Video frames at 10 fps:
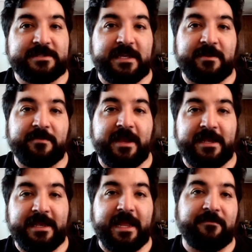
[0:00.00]
him and
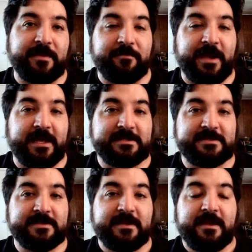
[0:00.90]
he gave them
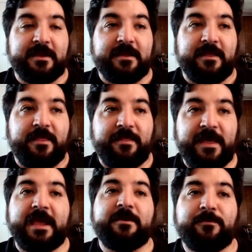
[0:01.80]
pets,
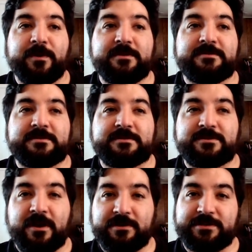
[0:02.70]
they would
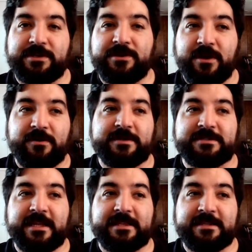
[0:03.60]
start to notice
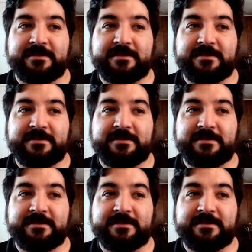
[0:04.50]
that